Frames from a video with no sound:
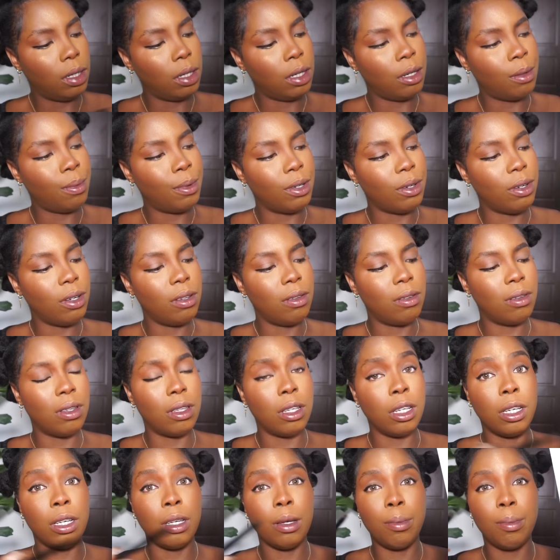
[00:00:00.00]
and we're going to
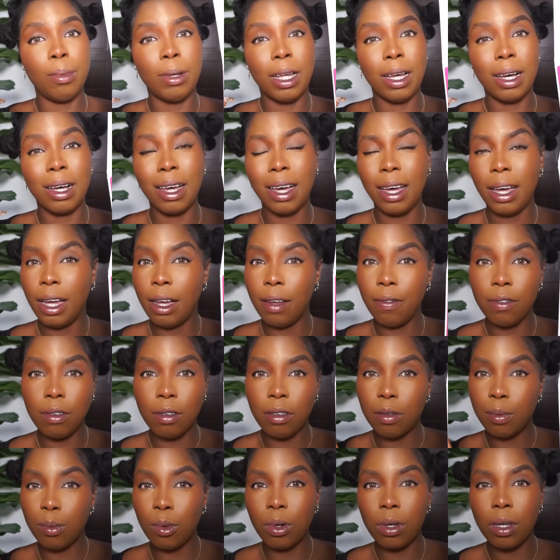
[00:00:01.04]
take a black. I have a
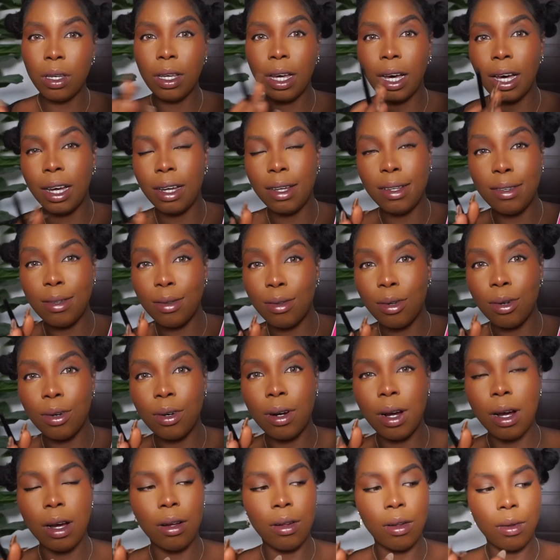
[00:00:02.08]
smoky eye
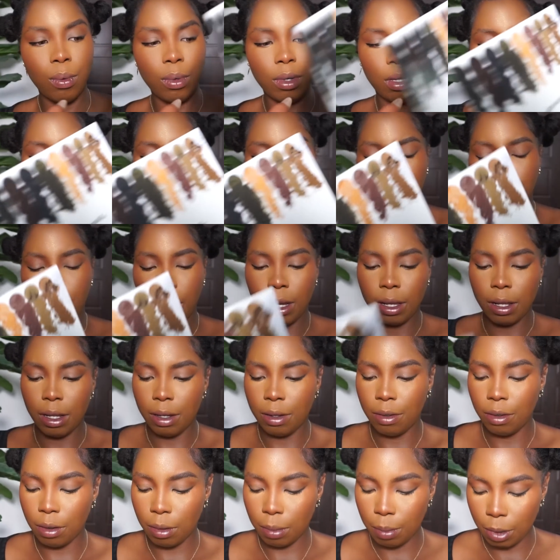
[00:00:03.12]
tutorial with this
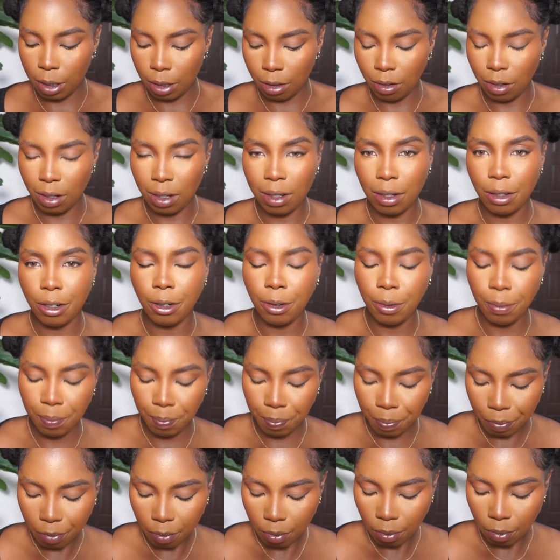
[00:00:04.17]
palette on my channel,
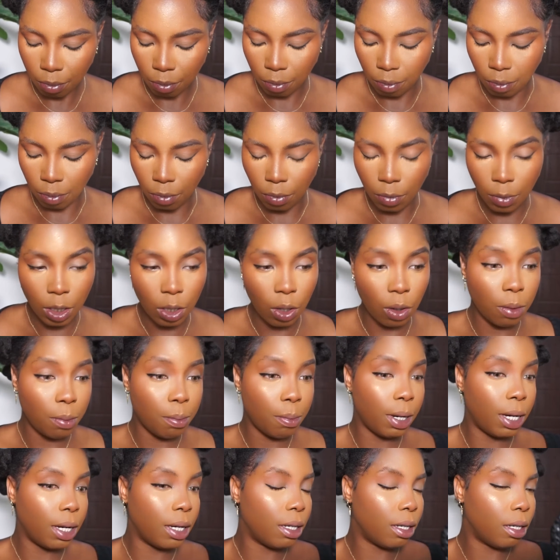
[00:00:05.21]
on
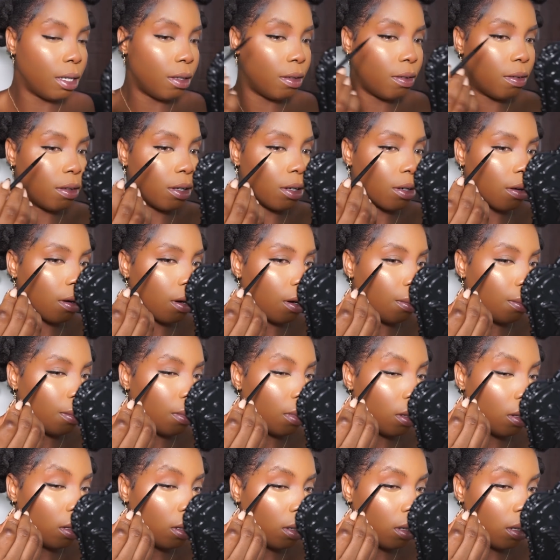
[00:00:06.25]
my Instagram.
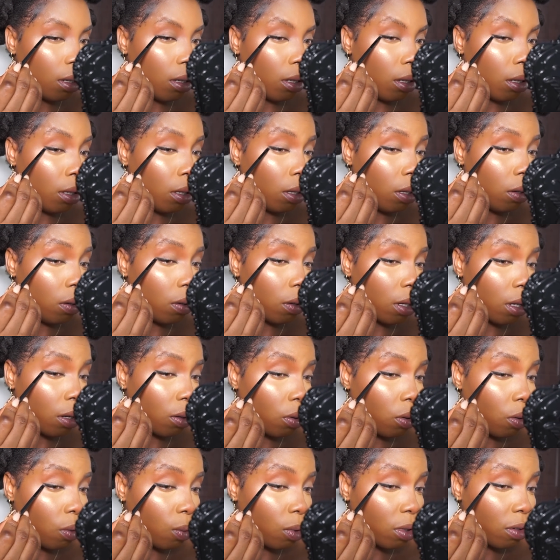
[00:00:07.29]
You can
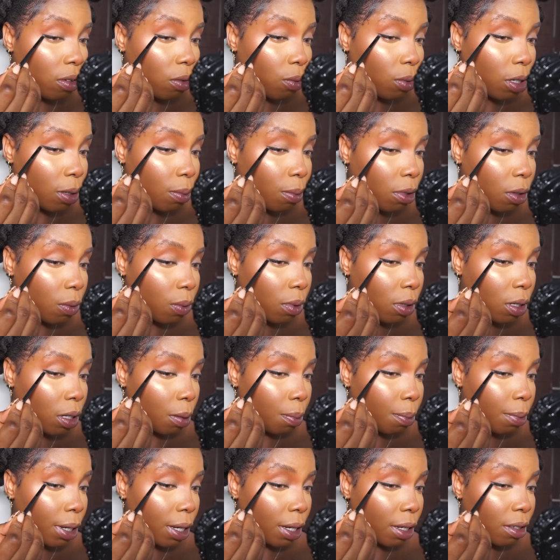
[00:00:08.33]
go watch. What I'm doing with
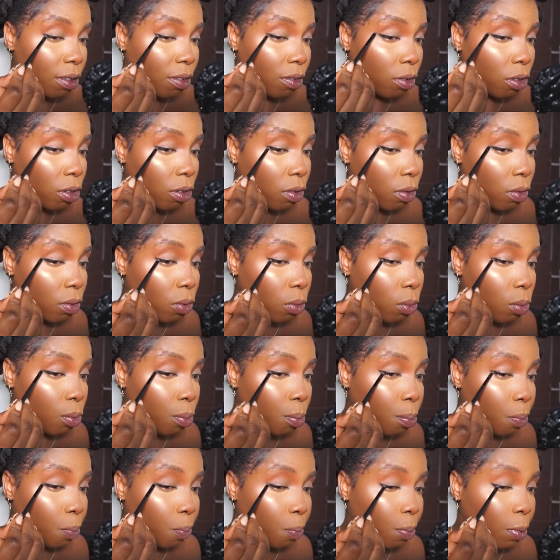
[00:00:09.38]
that black is just to
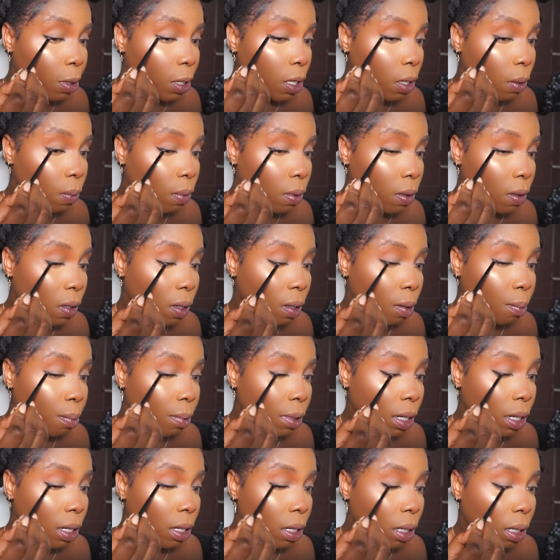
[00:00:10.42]
play with that
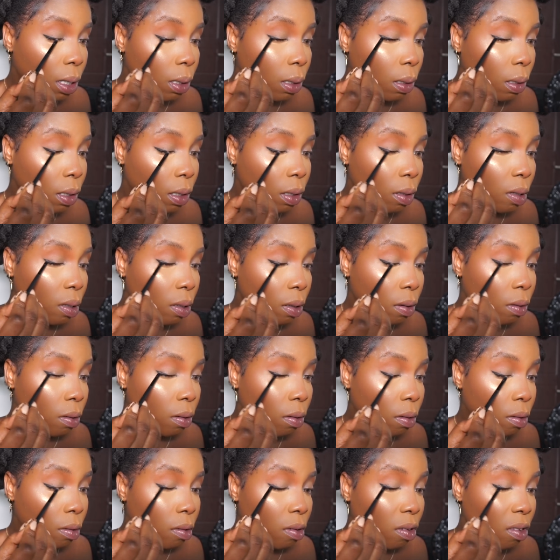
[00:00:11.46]
black liner,
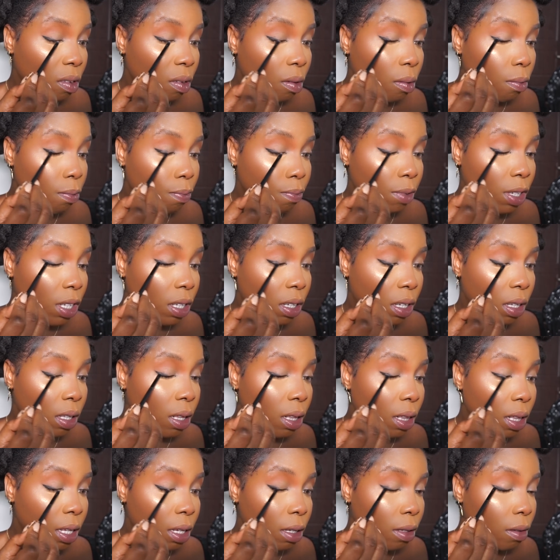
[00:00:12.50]
just make it
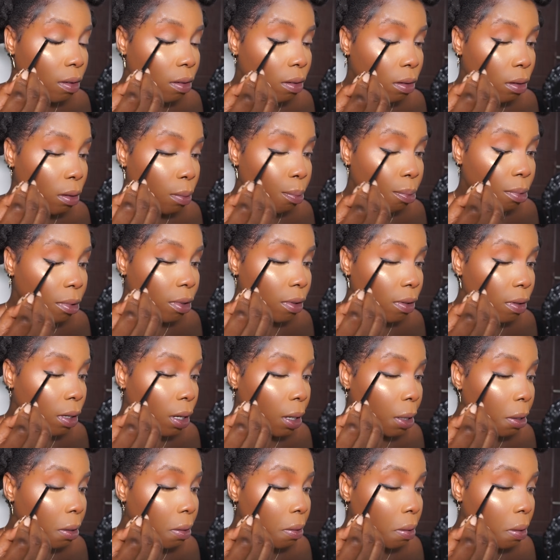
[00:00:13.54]
less
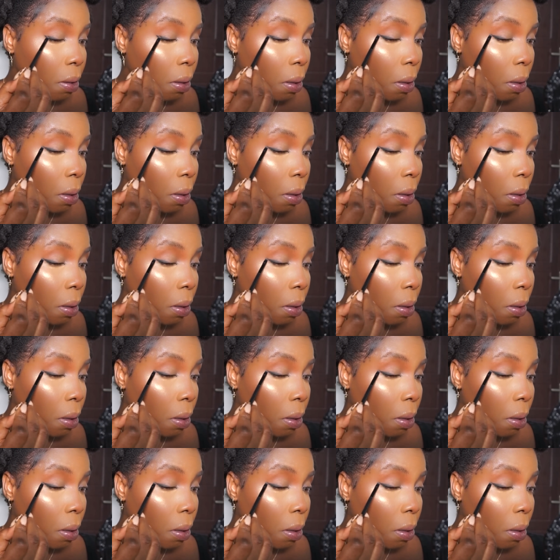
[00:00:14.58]
imprecise.